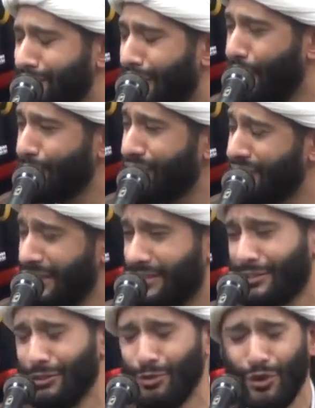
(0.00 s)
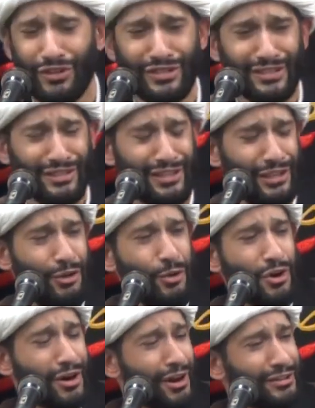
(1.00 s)
Oh sister, what is it that you
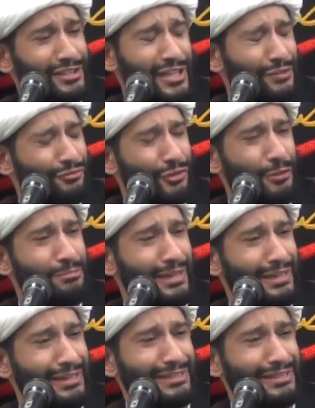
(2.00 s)
are asking from me?